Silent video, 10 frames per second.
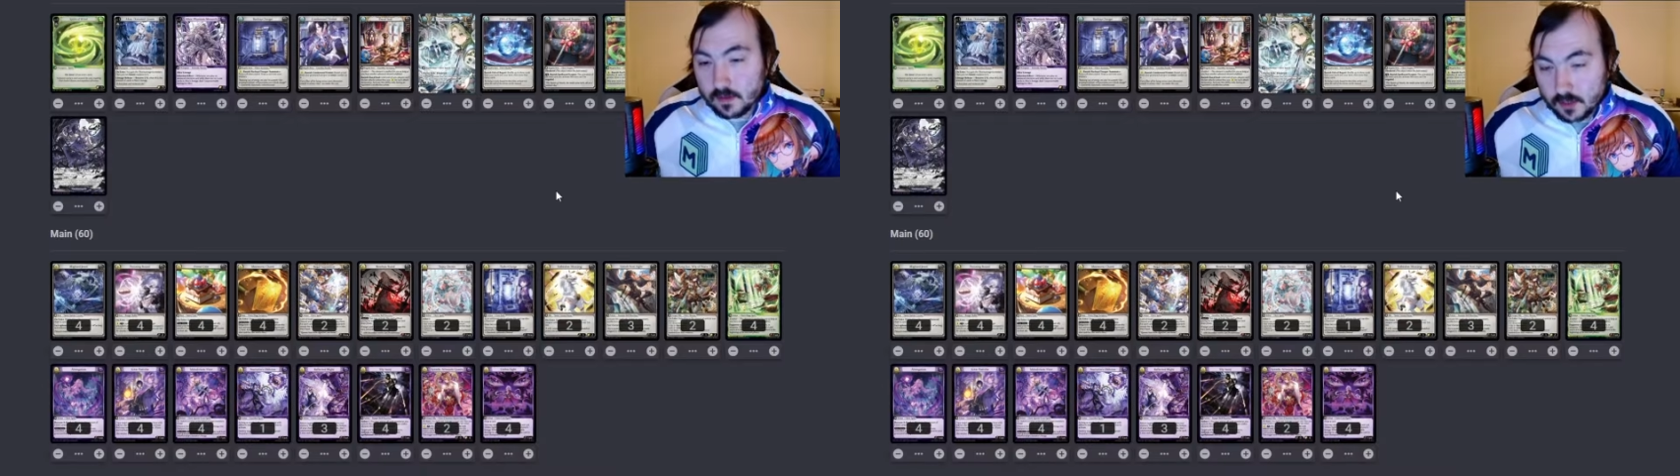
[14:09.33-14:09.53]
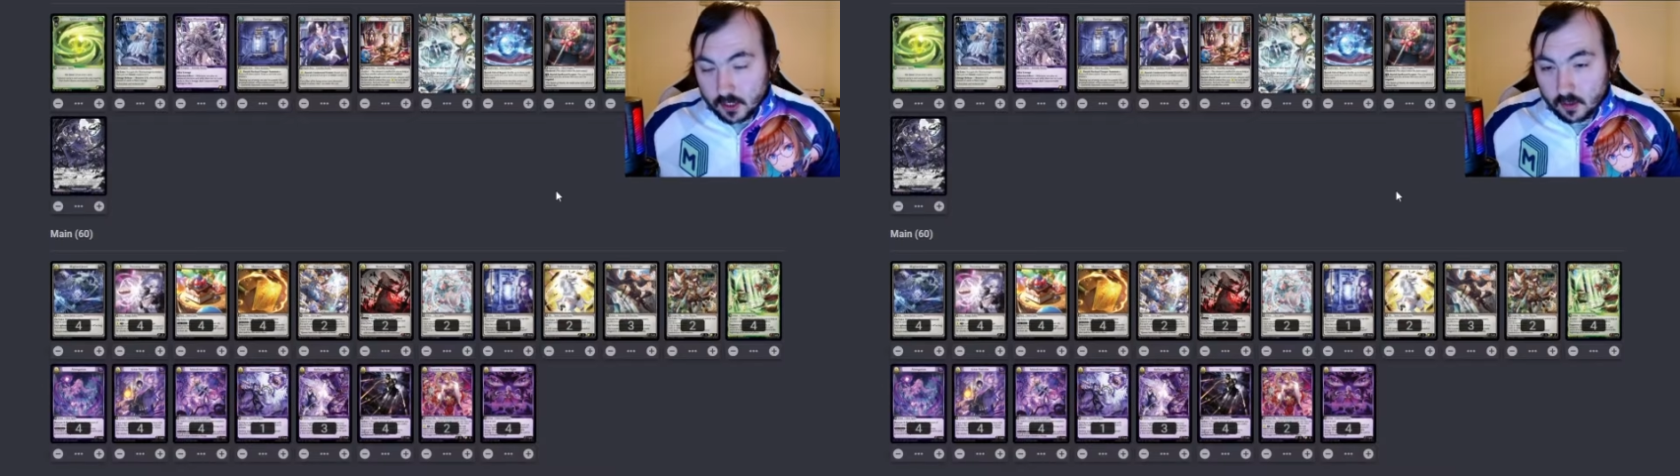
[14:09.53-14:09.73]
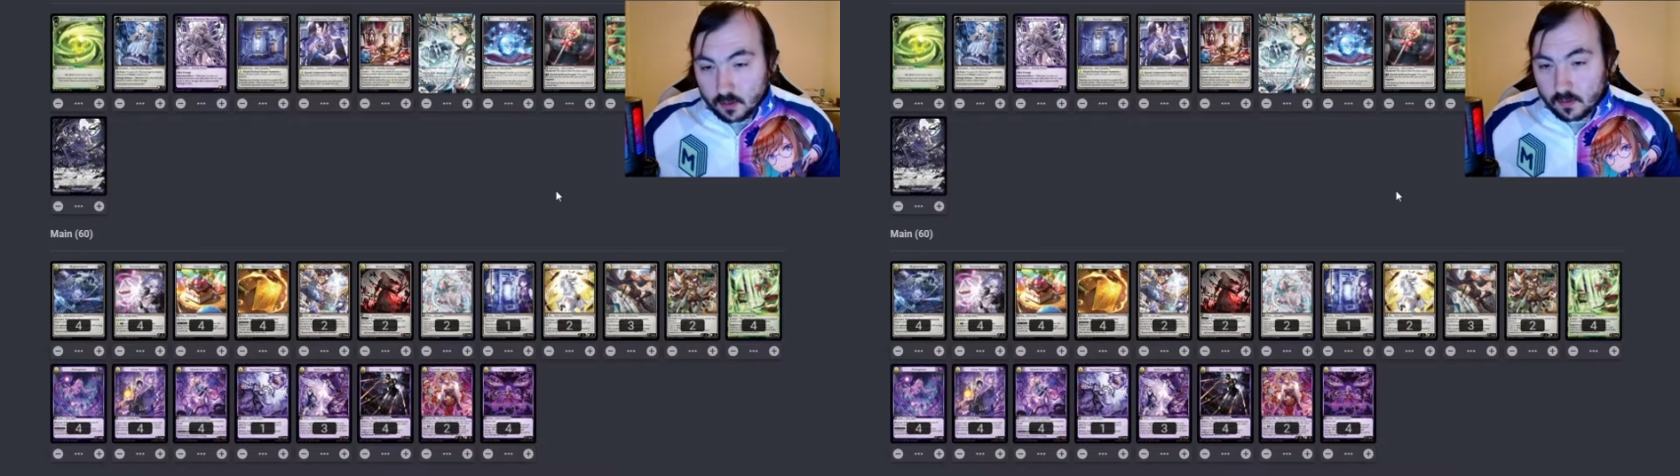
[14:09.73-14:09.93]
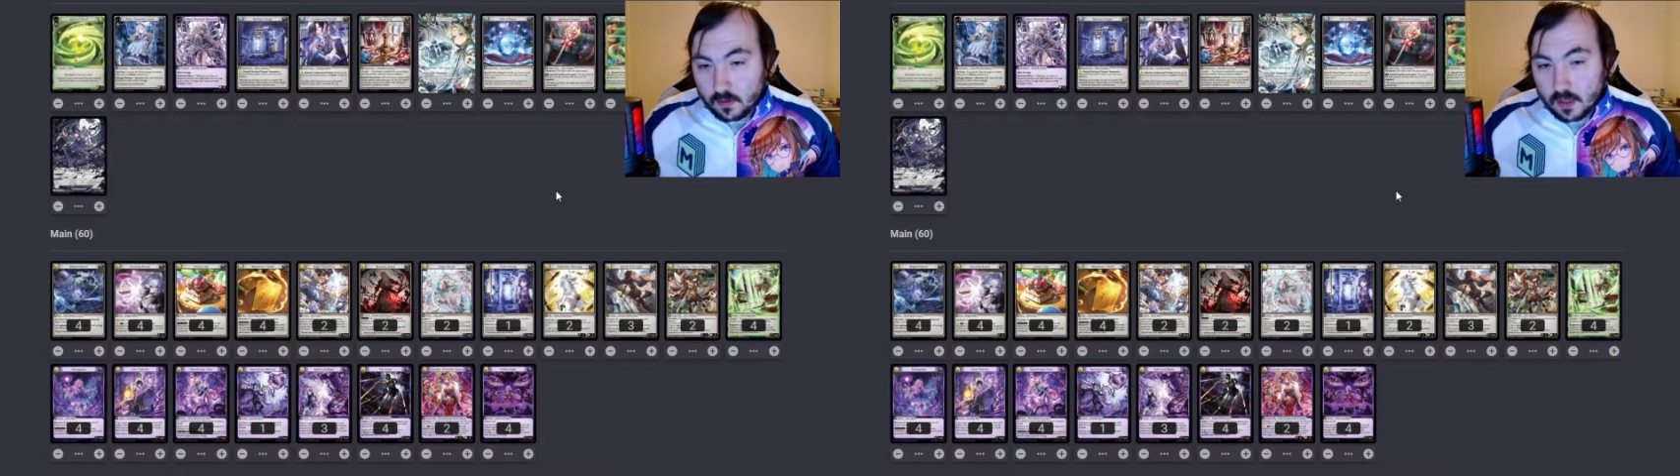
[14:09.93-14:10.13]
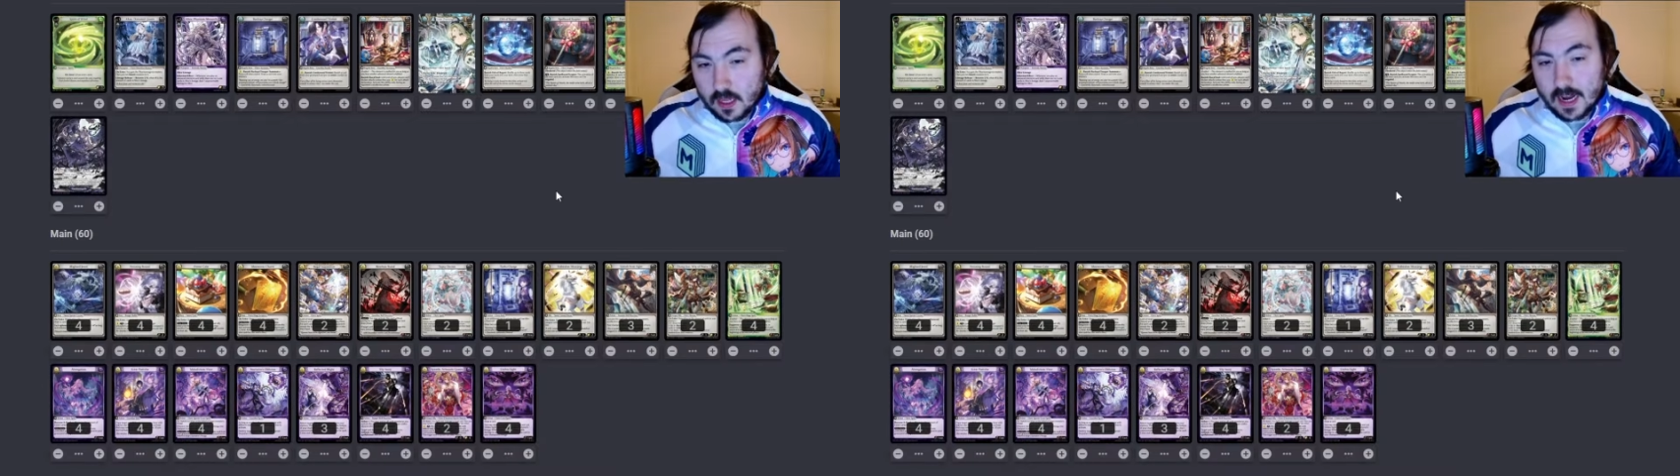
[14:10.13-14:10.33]
So
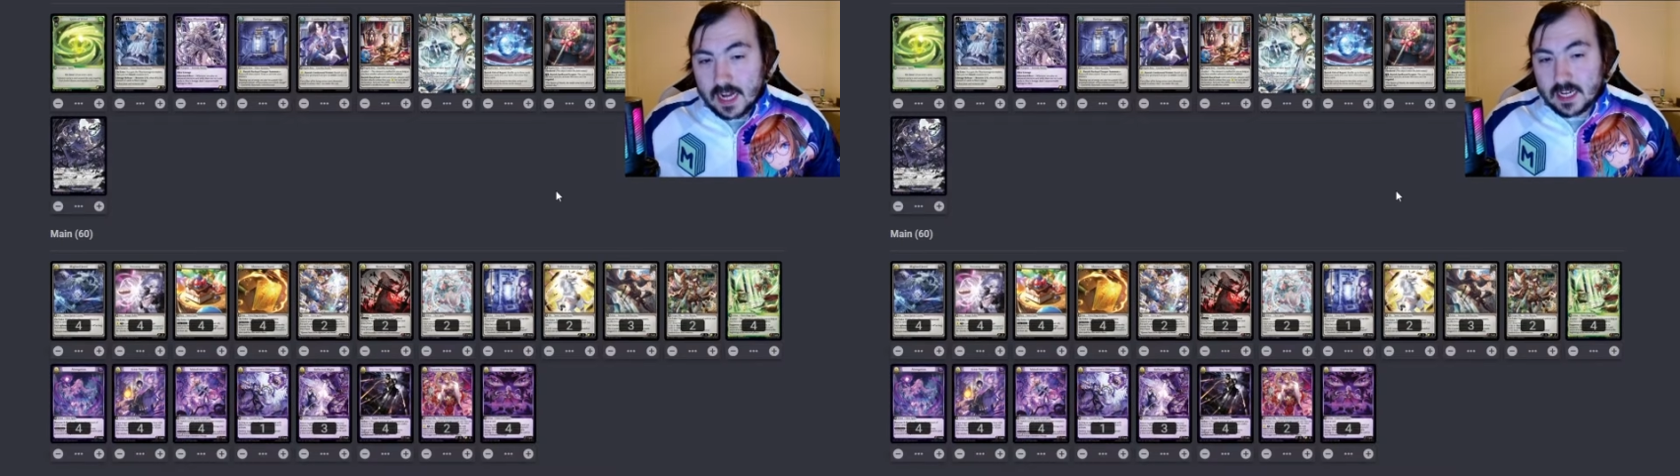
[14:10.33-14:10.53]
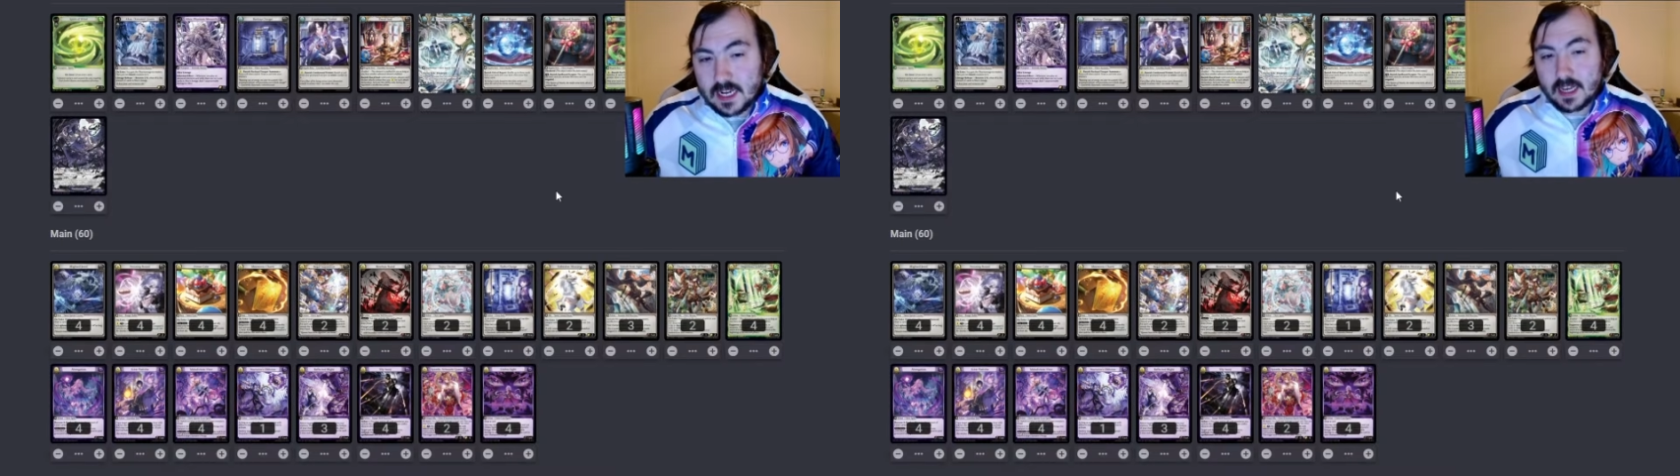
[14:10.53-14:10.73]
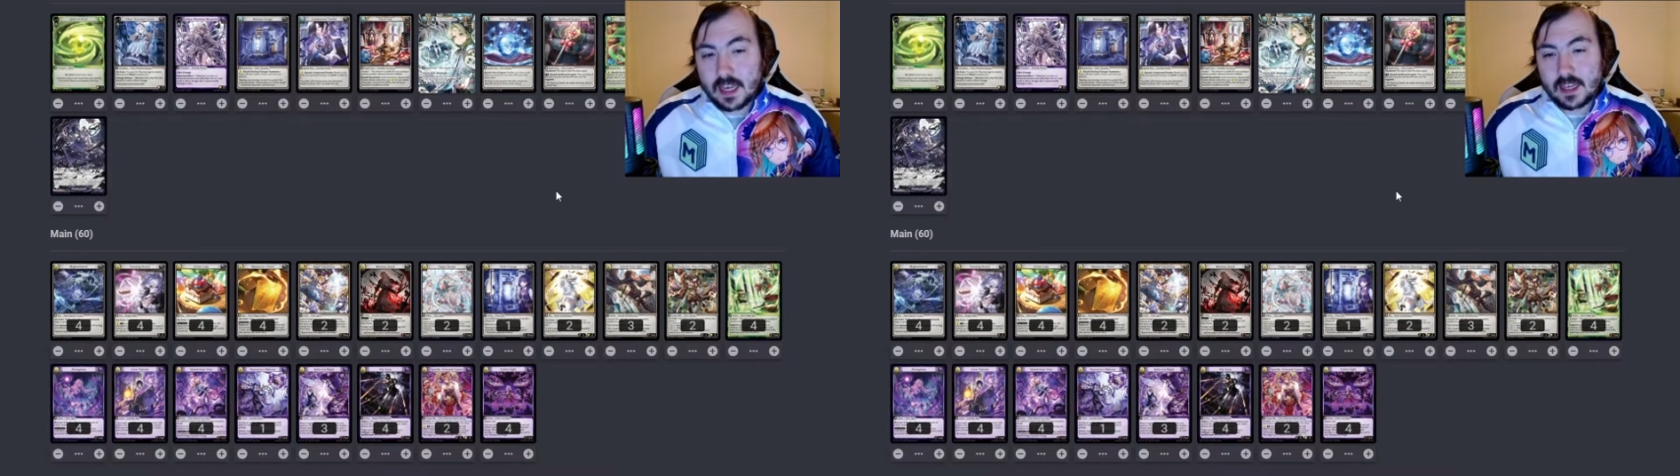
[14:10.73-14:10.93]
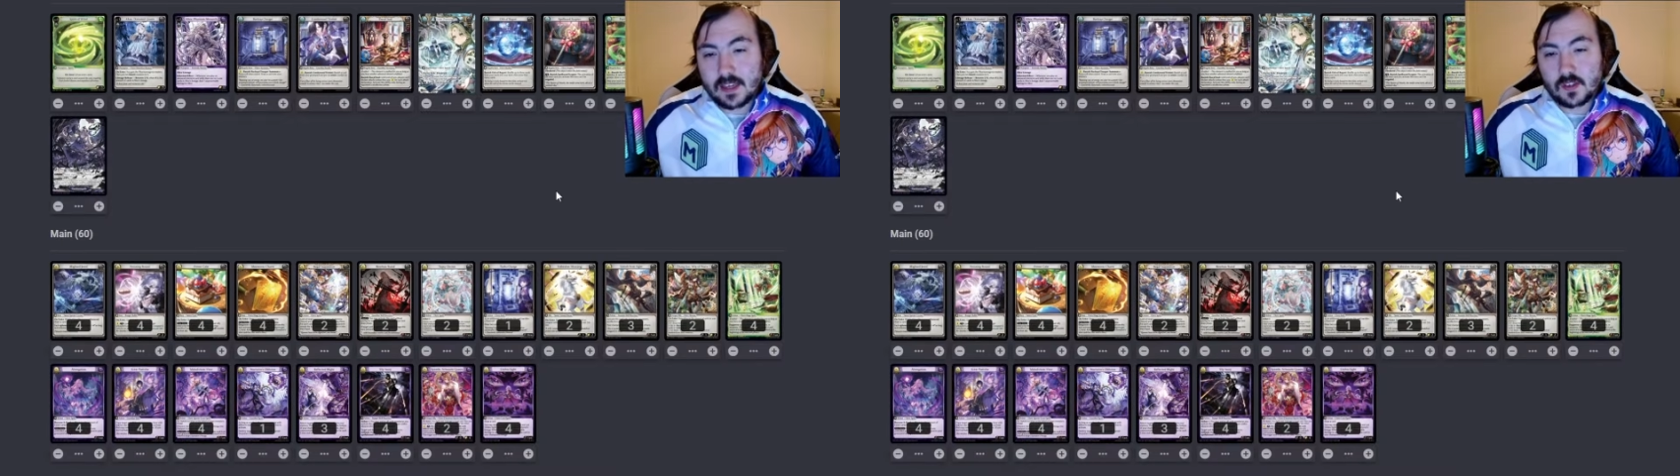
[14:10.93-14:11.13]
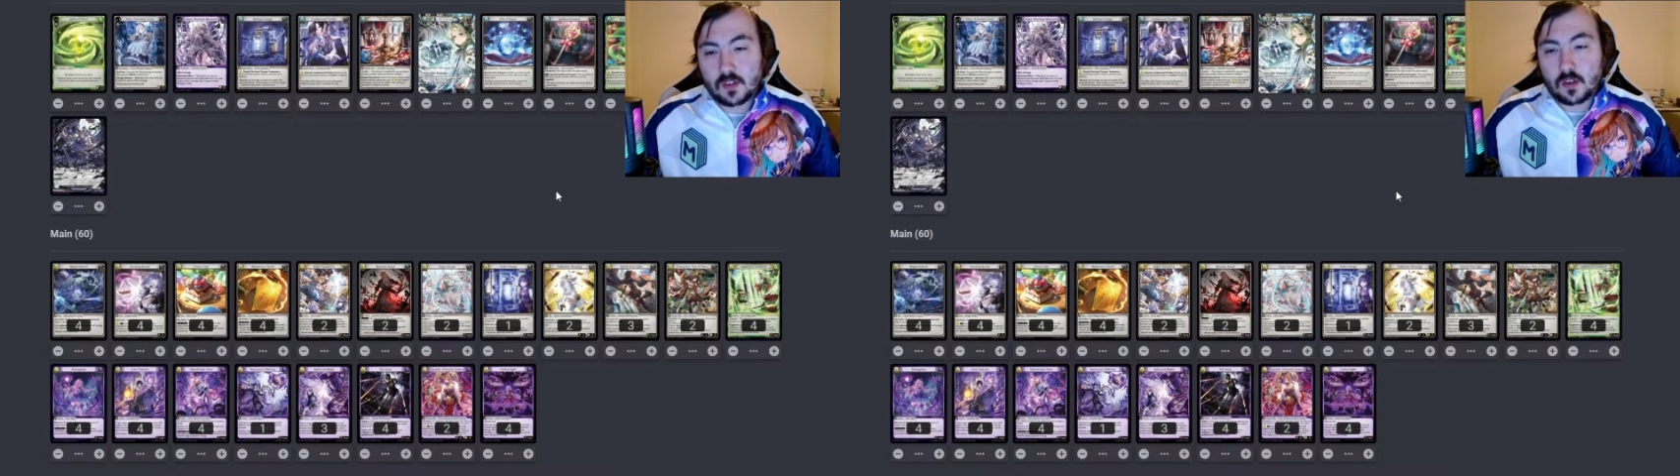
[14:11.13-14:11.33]
the idea is